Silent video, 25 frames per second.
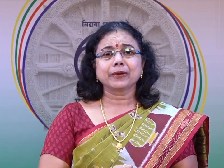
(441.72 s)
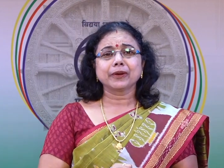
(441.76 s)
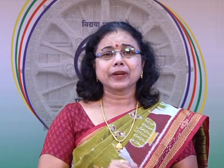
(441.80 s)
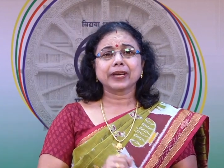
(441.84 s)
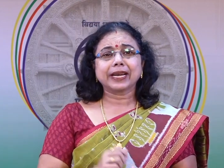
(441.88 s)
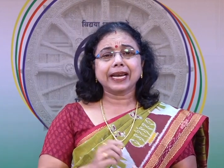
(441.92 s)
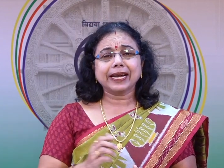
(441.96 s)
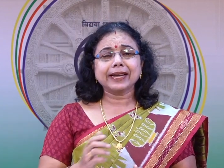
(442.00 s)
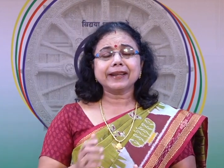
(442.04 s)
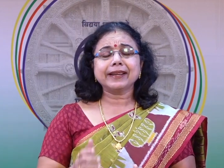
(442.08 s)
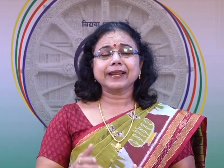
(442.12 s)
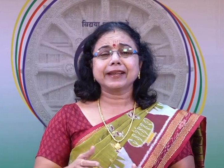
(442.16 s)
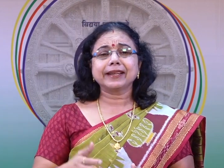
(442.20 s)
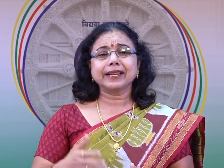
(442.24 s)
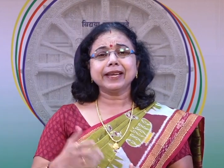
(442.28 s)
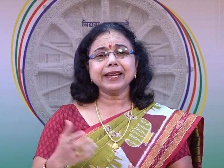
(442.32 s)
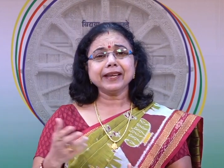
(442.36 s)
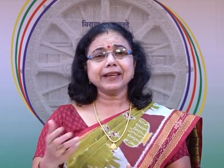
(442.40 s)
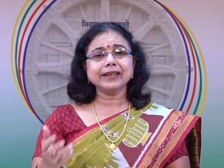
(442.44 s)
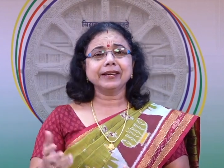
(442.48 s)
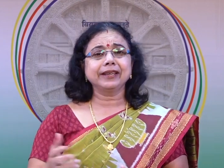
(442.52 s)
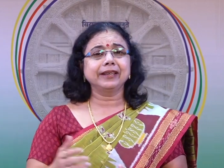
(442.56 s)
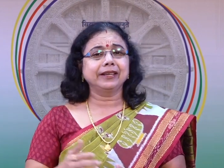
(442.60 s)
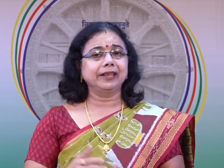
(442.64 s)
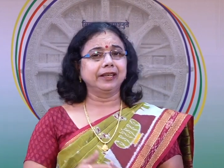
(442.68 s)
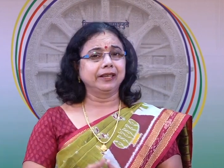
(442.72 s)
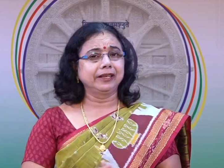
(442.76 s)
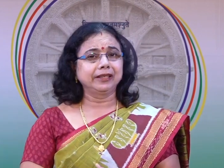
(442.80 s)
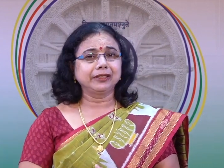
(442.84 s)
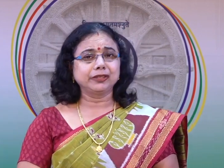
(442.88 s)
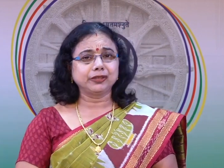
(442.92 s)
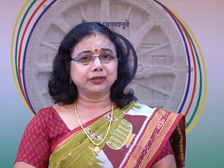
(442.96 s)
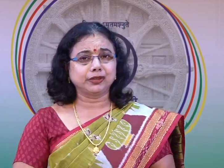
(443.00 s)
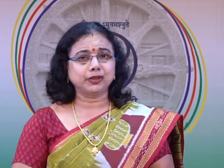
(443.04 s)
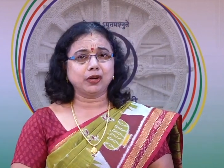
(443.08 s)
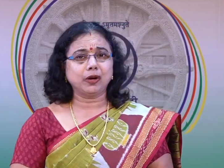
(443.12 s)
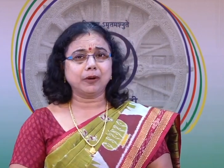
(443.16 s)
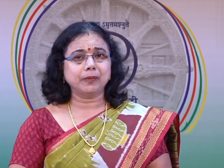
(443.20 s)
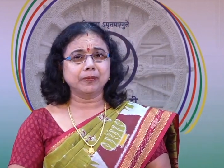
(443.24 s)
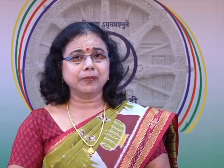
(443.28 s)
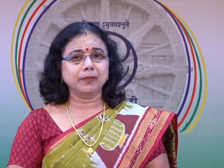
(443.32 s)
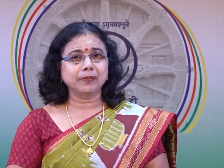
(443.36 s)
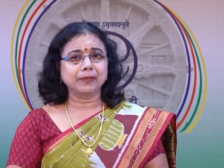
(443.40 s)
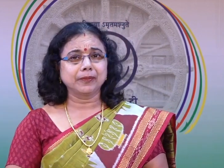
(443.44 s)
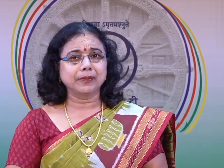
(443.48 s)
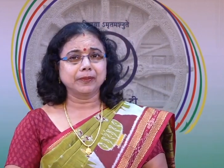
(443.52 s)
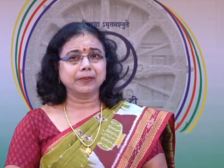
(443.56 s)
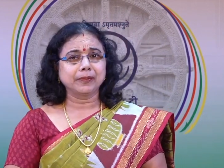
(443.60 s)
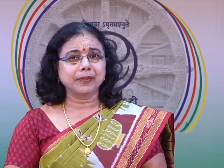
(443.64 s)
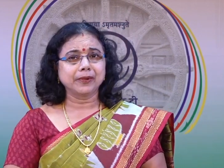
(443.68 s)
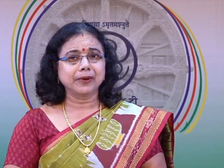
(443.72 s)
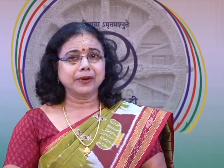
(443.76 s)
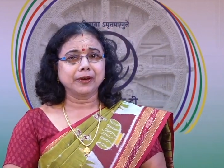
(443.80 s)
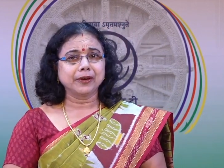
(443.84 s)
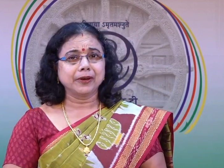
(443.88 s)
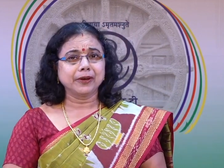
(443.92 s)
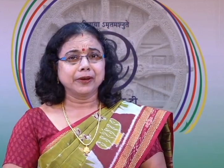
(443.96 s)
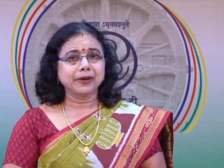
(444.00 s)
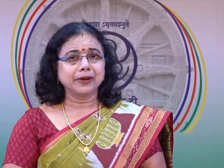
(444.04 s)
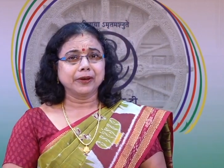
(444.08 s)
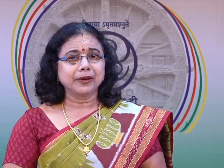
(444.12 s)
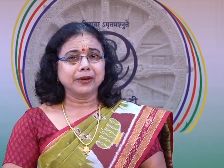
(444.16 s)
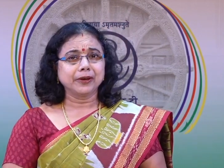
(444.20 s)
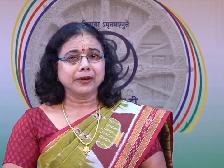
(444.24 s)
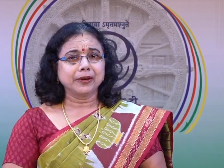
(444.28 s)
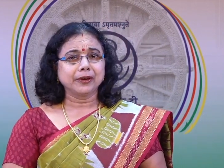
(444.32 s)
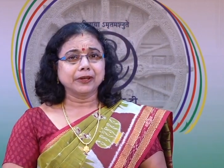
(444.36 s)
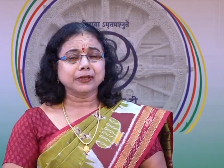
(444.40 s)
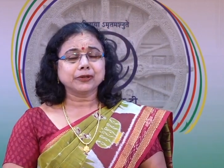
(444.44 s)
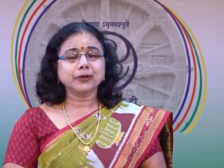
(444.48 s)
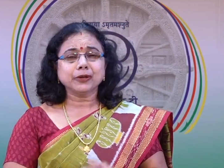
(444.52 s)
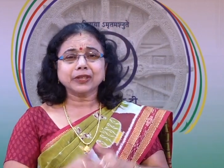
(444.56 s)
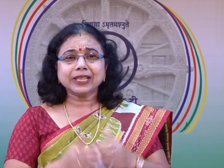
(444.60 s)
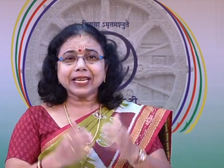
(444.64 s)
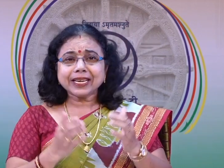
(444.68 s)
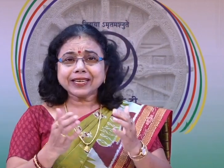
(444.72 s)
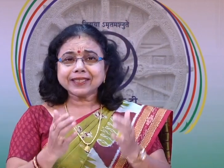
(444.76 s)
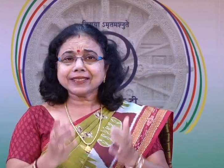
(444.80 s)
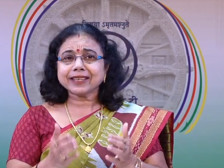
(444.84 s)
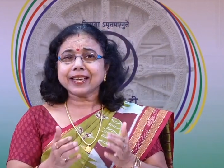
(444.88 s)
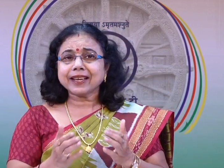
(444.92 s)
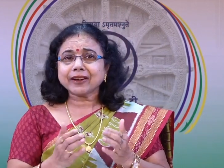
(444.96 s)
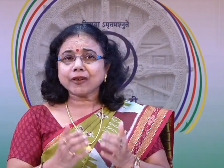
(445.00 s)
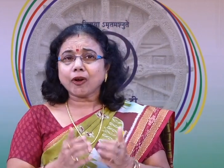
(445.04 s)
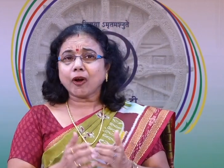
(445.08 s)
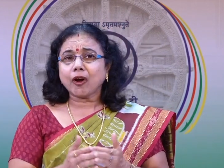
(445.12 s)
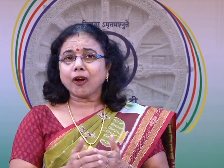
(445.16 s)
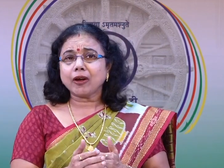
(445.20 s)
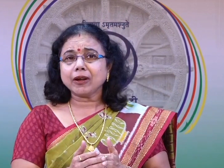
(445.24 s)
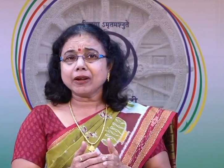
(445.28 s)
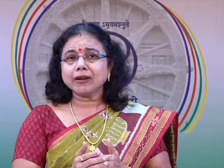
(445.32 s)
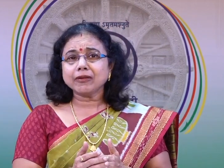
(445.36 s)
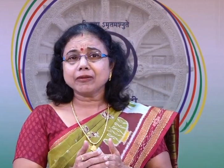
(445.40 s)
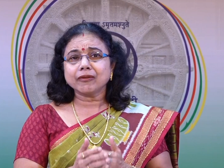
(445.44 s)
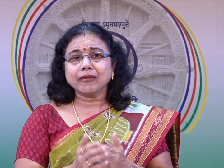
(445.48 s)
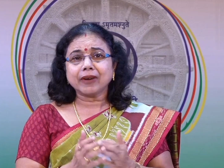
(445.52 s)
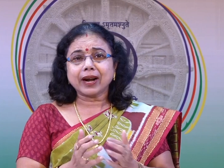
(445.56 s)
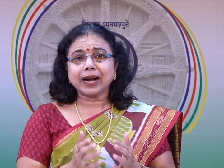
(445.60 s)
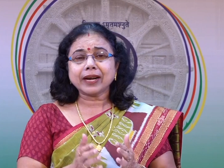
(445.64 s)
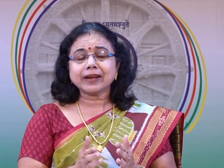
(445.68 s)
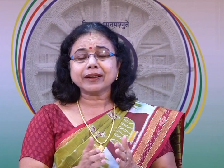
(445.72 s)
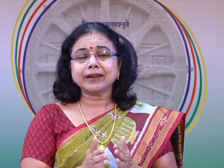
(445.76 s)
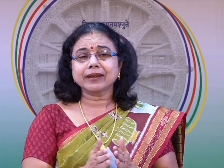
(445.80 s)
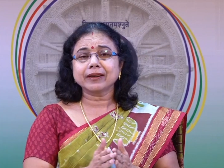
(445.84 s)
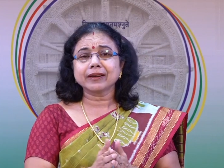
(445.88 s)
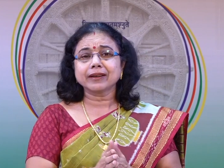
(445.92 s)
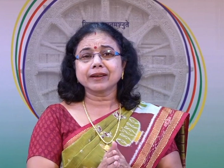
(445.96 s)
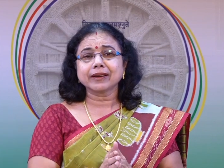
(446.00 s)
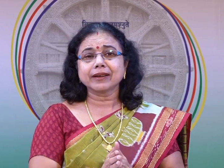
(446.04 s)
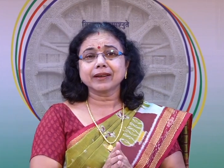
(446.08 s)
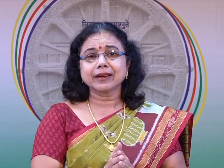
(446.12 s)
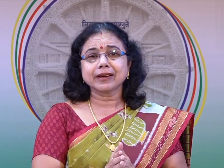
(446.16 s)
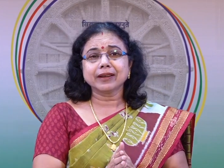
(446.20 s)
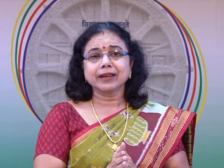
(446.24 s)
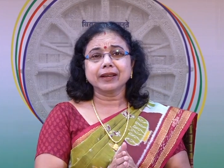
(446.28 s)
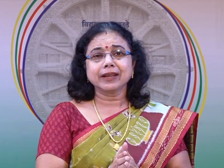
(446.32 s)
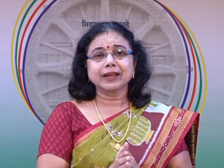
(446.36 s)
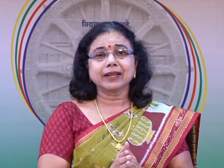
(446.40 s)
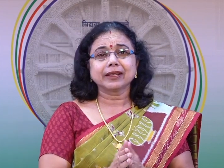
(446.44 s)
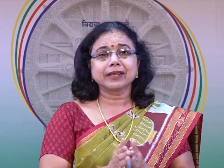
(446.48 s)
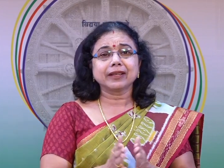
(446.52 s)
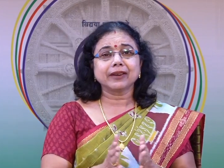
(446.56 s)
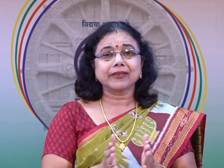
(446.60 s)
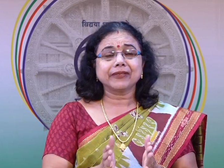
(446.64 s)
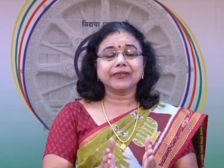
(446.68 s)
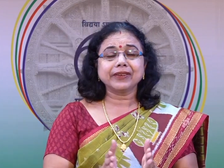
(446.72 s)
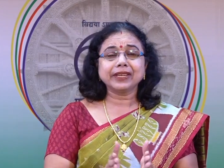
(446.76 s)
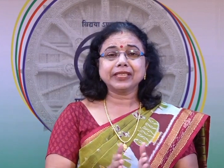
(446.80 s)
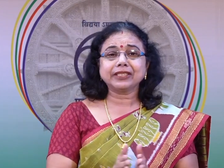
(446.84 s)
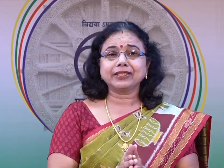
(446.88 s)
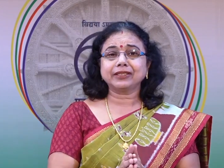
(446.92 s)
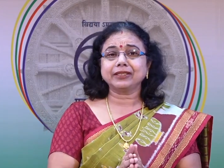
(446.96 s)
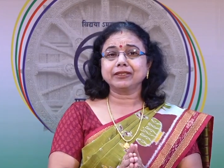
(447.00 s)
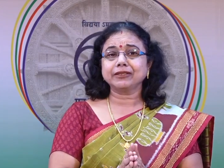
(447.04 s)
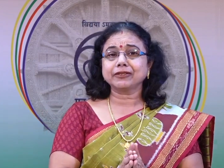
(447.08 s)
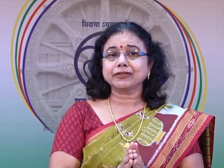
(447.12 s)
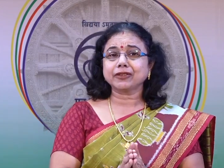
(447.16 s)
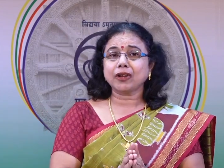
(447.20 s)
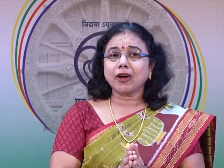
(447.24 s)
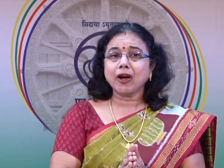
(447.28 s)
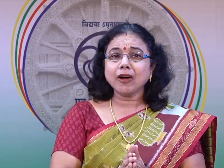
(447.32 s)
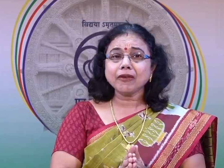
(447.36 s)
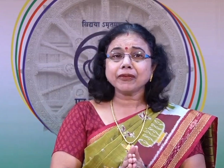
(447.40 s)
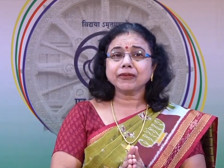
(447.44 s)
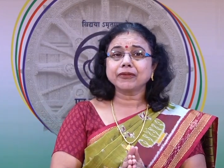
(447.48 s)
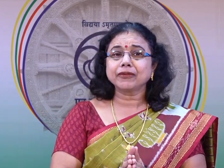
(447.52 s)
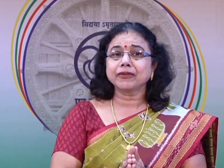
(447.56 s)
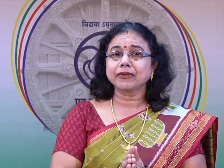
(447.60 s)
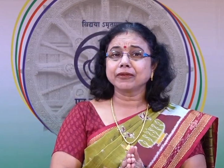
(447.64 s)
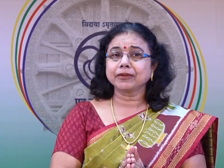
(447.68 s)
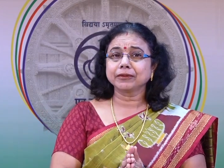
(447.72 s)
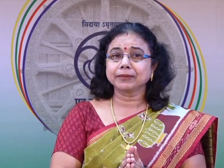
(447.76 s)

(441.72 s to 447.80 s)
get any job. So, these are all what the features of